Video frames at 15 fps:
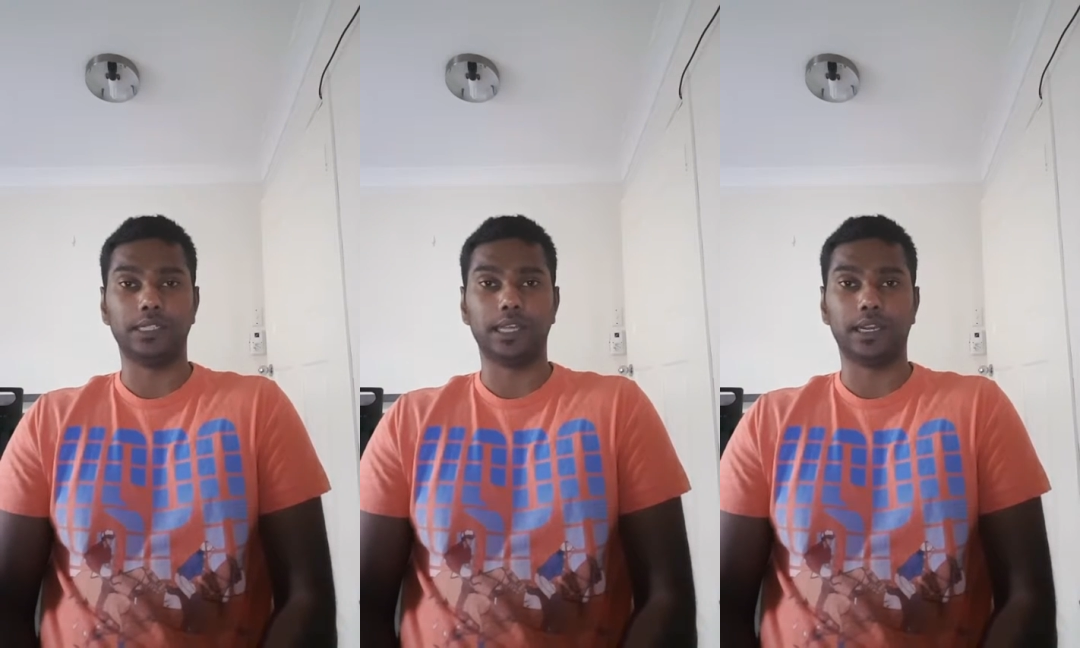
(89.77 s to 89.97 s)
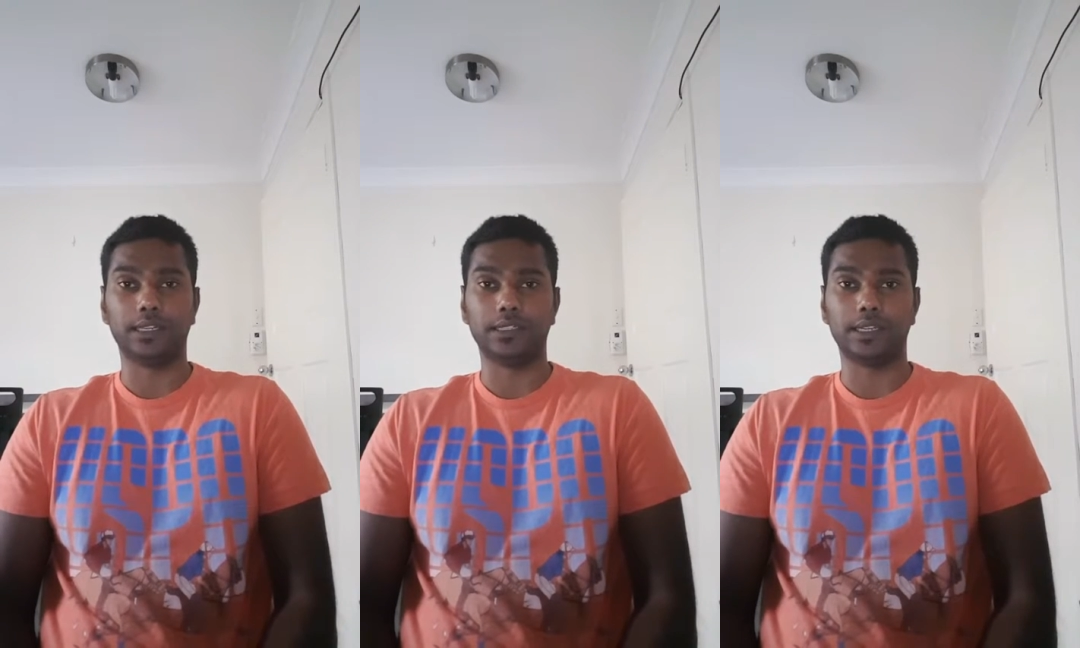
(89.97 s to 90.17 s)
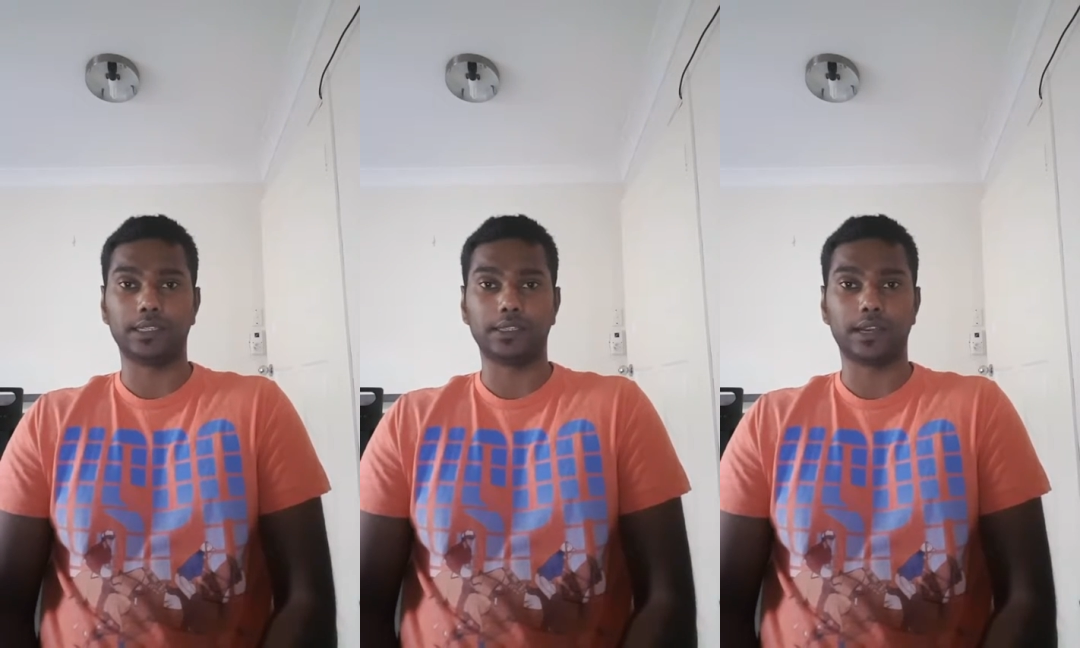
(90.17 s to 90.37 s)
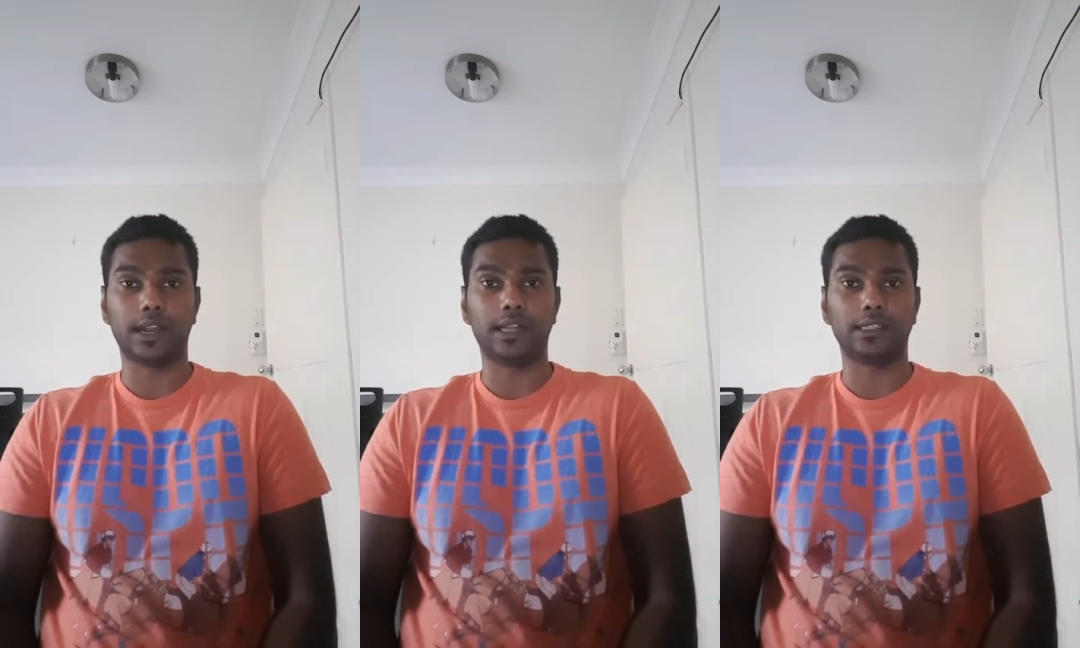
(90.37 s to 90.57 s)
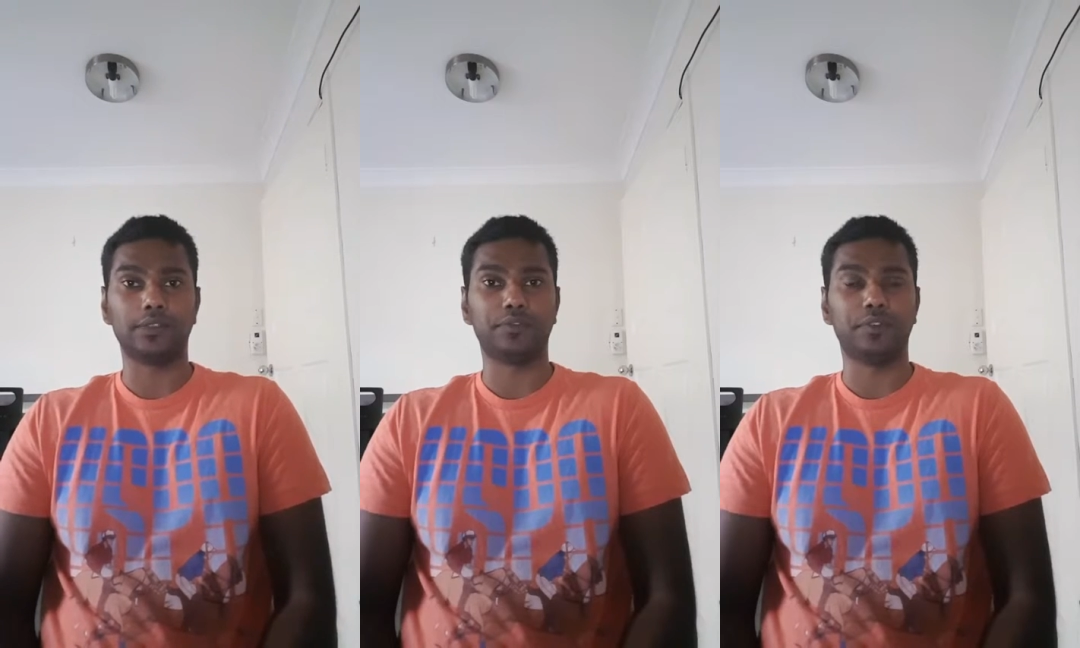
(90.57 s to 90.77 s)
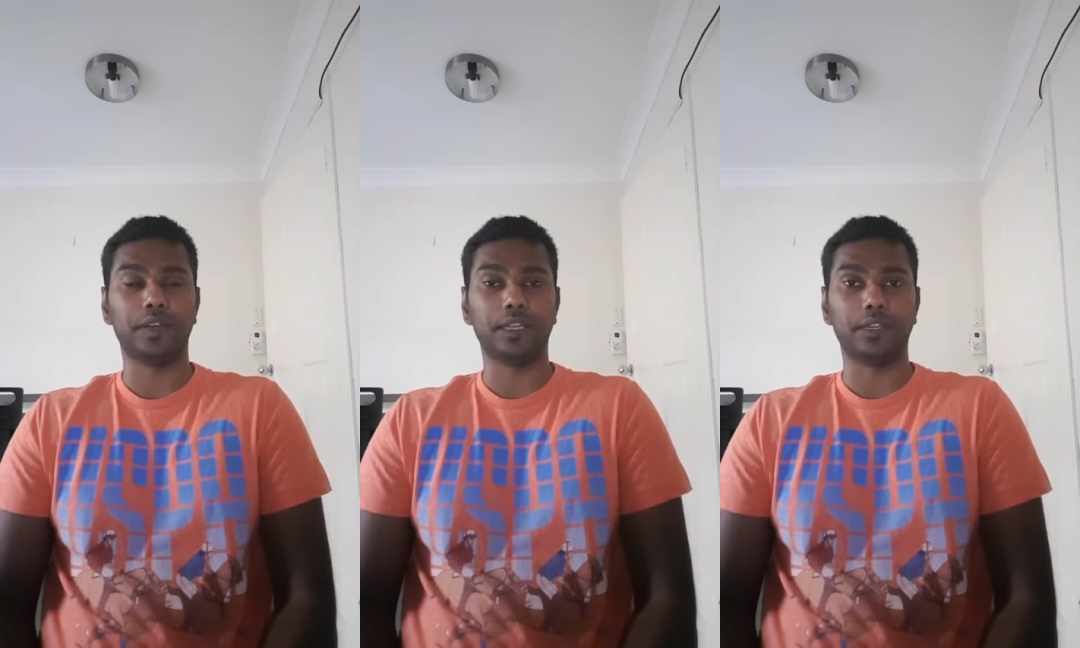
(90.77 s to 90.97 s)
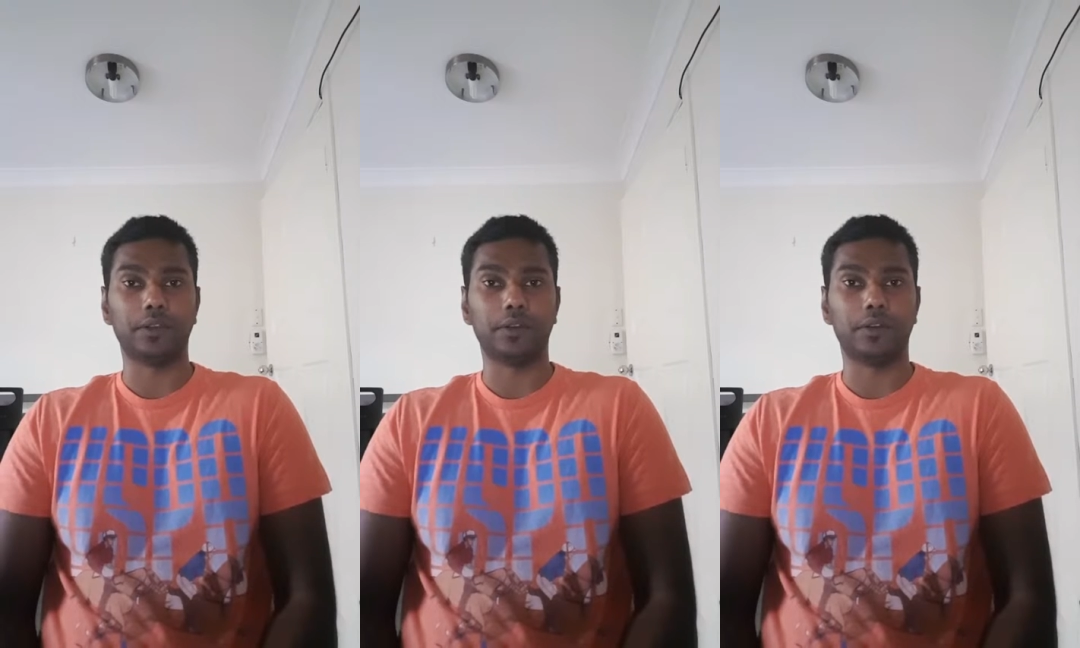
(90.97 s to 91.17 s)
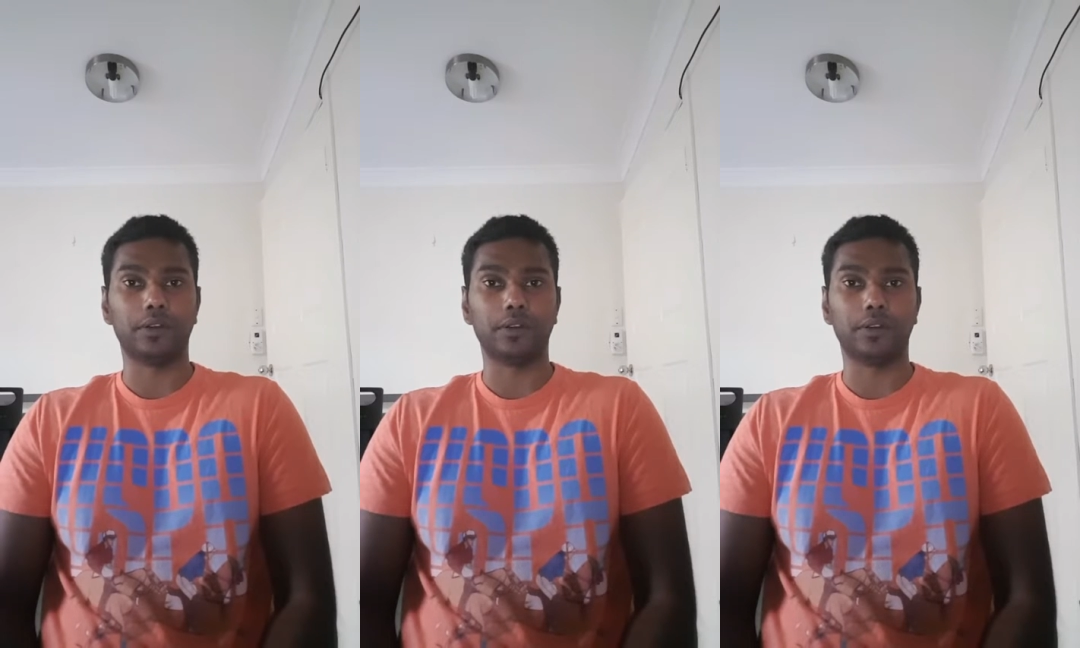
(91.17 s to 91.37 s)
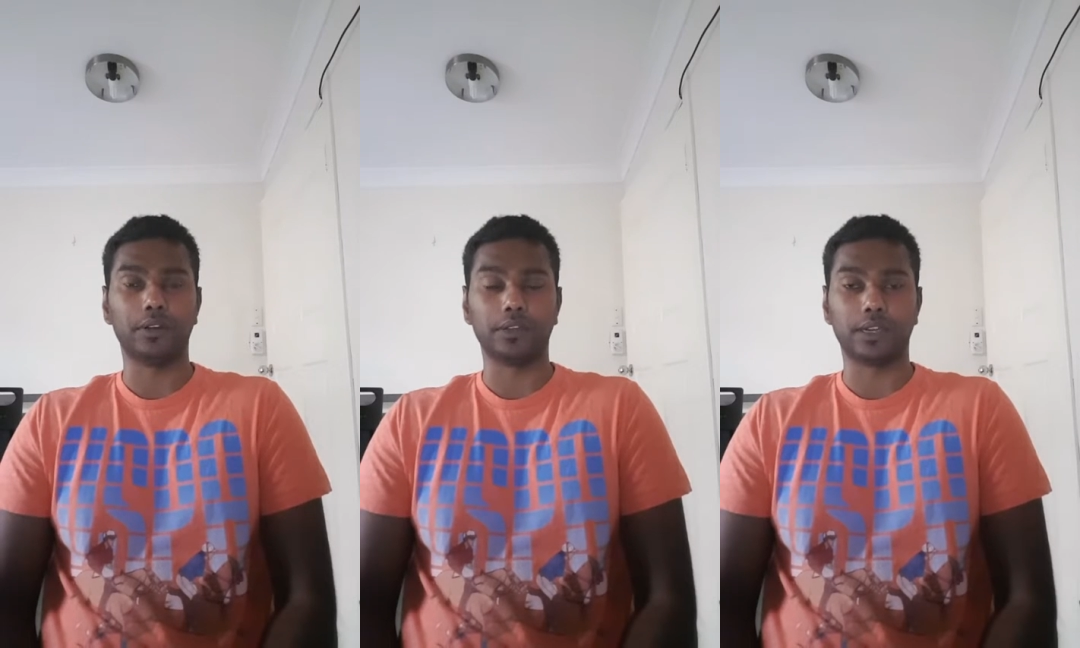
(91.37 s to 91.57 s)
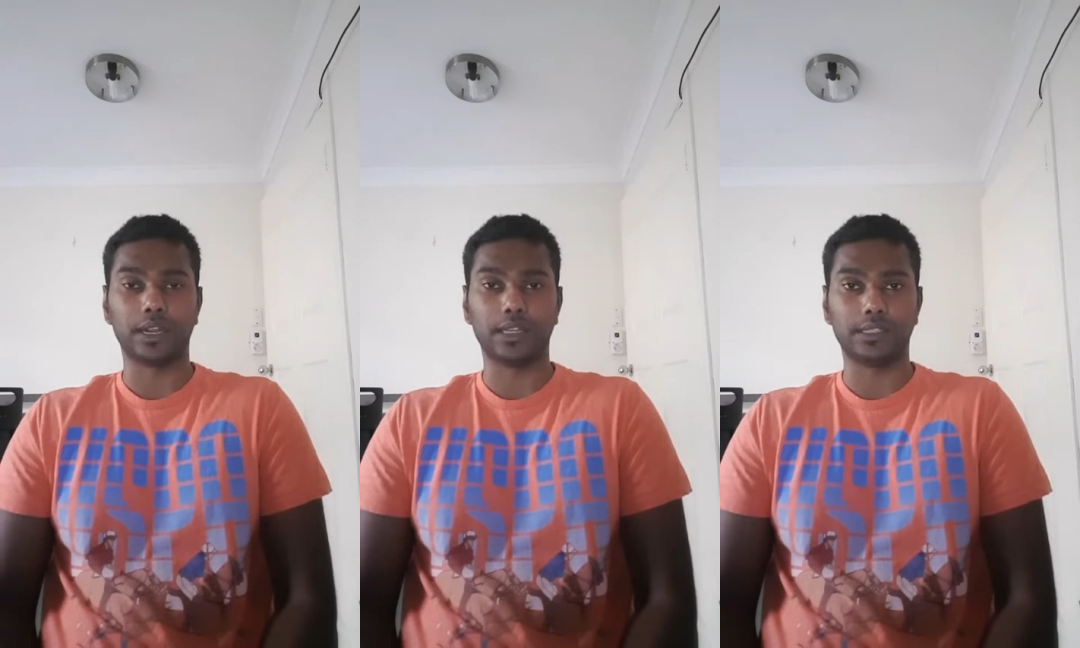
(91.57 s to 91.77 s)
that is as classified or
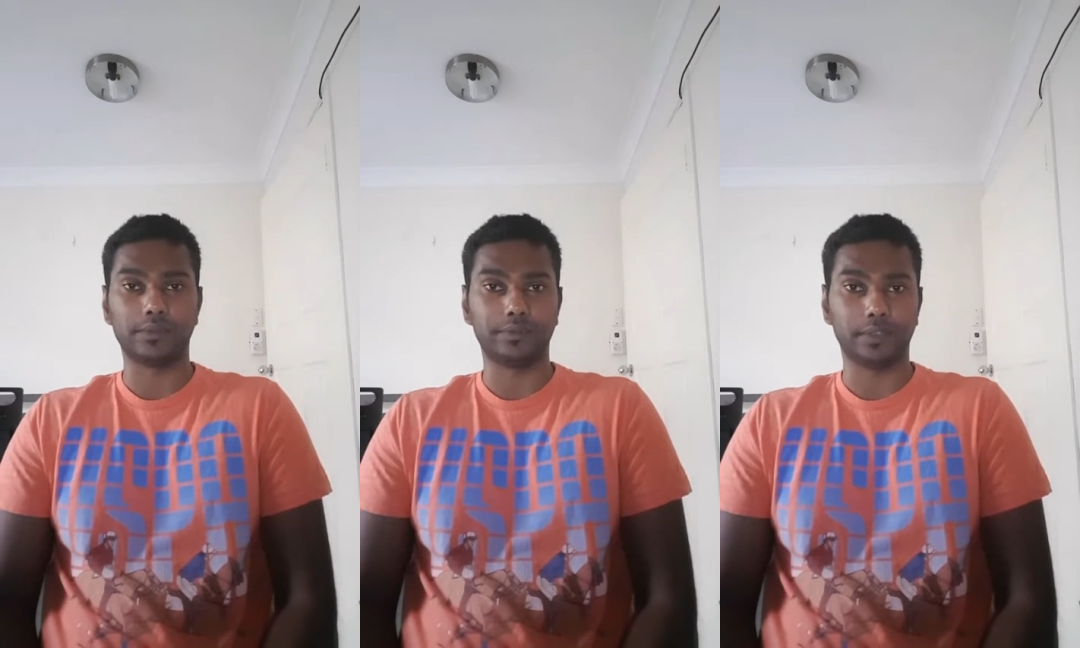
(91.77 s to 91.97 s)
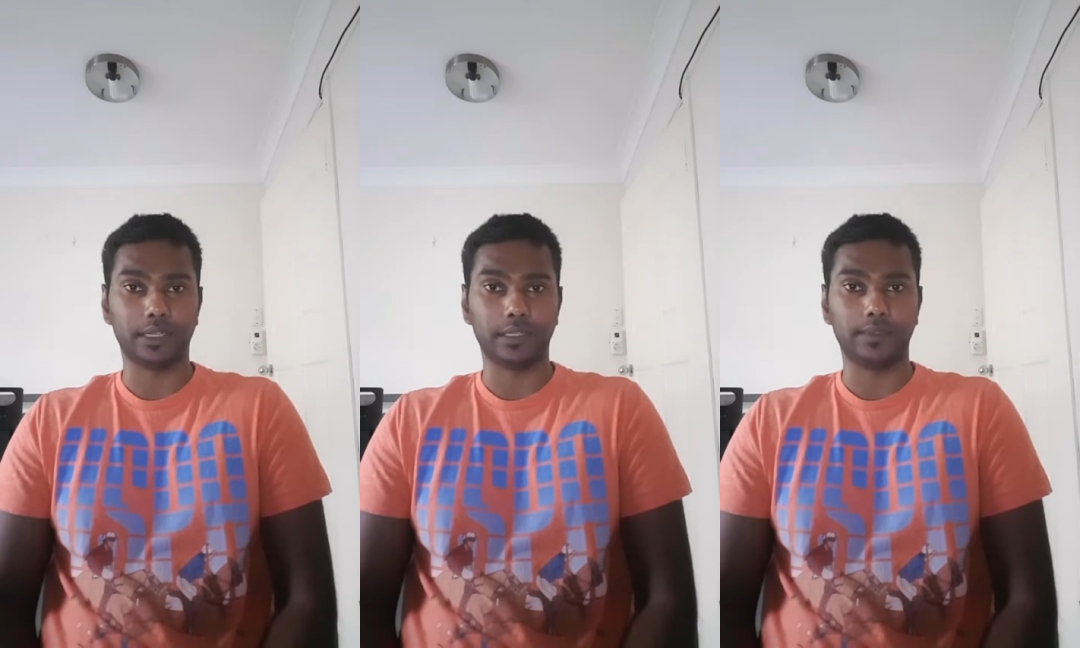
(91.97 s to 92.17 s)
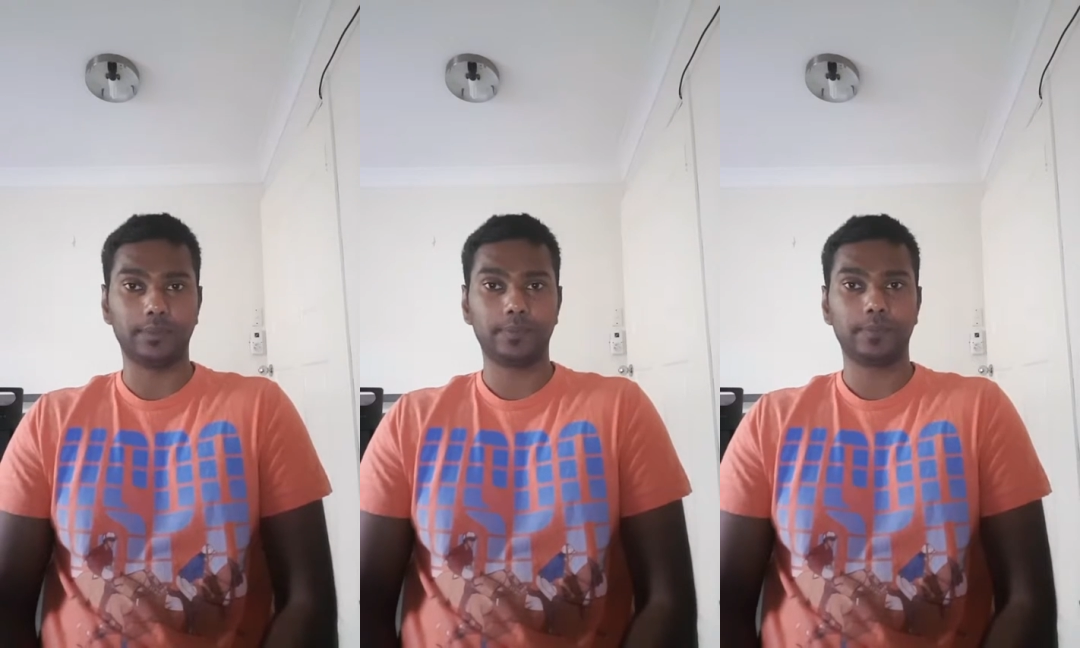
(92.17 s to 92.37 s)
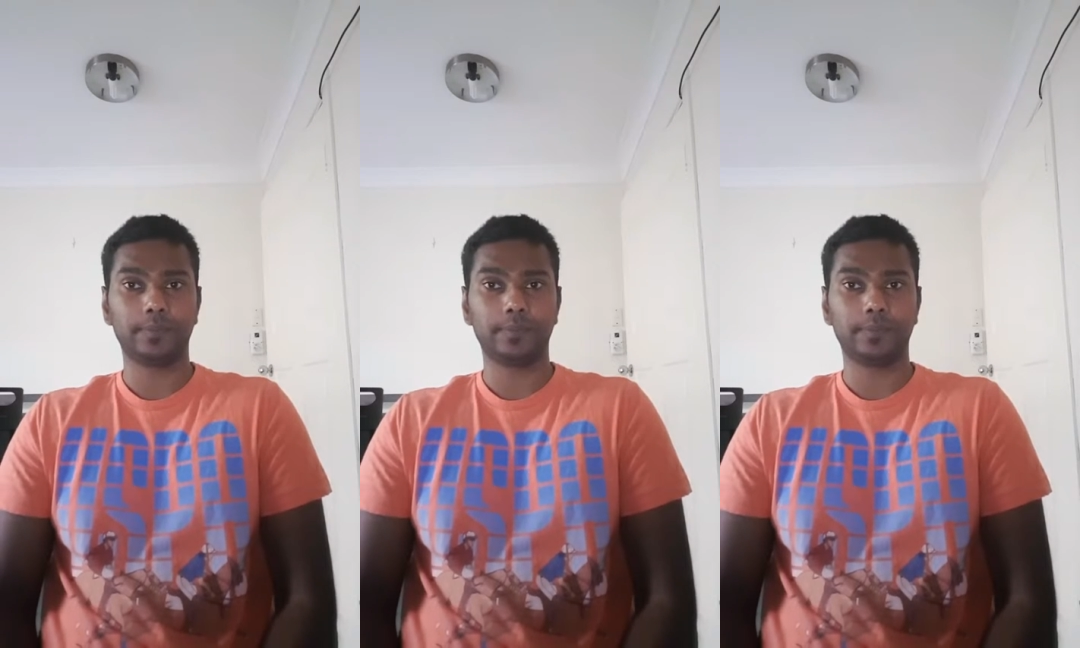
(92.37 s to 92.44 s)
non-classified.